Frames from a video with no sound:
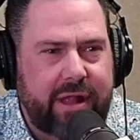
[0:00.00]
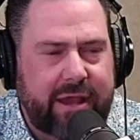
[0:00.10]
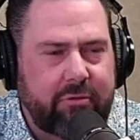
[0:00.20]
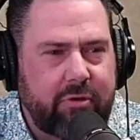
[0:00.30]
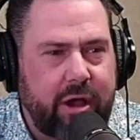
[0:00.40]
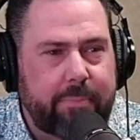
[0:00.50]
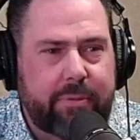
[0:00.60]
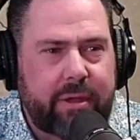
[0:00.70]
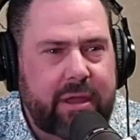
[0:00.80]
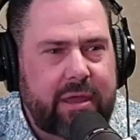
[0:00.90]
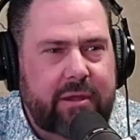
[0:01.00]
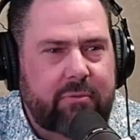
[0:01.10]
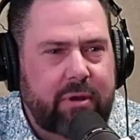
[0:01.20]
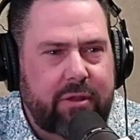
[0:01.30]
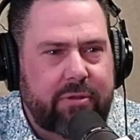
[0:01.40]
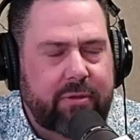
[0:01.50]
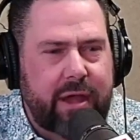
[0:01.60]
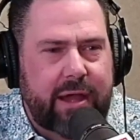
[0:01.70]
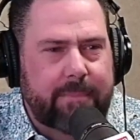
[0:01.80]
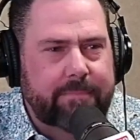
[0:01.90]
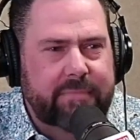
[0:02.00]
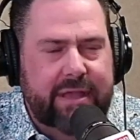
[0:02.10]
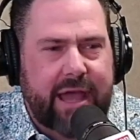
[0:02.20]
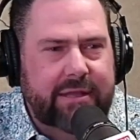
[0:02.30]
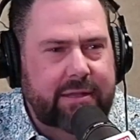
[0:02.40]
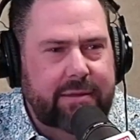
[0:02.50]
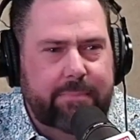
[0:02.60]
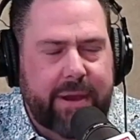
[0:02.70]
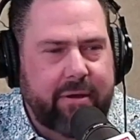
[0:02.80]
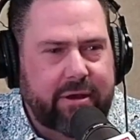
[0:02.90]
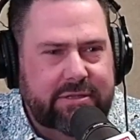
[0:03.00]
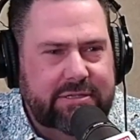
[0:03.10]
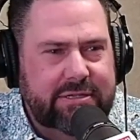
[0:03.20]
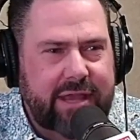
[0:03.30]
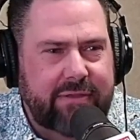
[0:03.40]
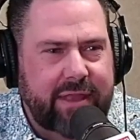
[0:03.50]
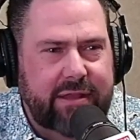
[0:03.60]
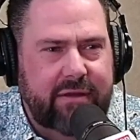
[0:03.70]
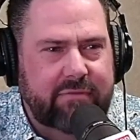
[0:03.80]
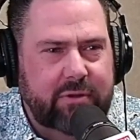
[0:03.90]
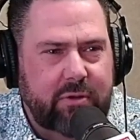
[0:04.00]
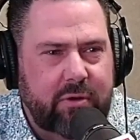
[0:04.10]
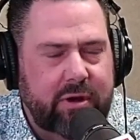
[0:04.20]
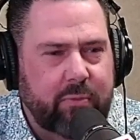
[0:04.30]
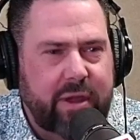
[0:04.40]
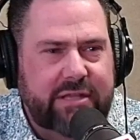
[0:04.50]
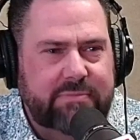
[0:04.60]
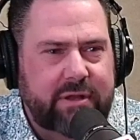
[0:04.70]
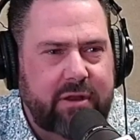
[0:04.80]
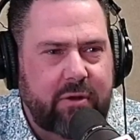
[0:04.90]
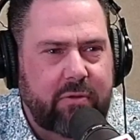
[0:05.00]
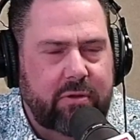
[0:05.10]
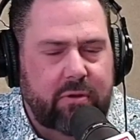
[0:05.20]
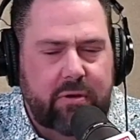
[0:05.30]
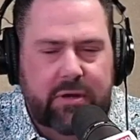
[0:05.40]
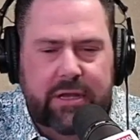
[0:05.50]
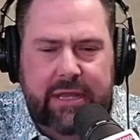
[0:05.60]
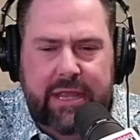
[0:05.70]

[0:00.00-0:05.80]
I grew up with godly parents, and they loved the Lord and raised me to know the Lord.